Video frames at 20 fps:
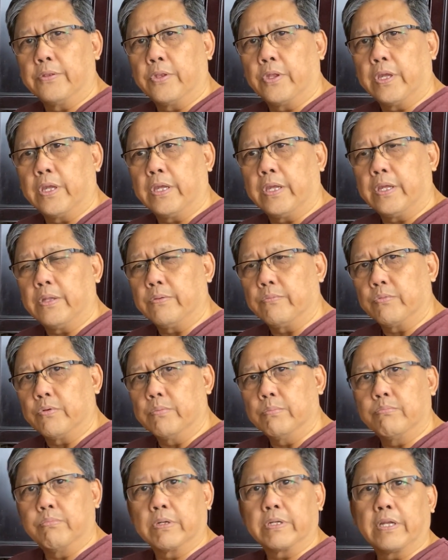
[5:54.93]
then we'll
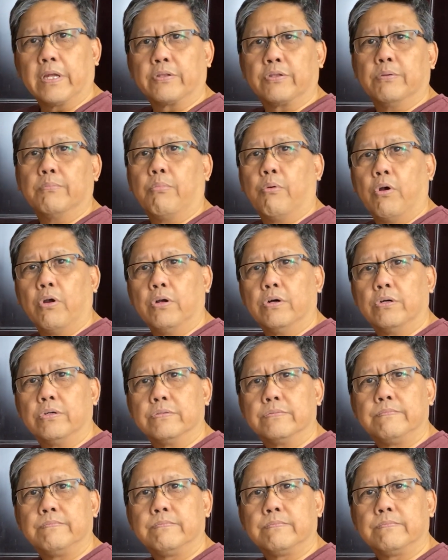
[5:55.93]
bring that to boil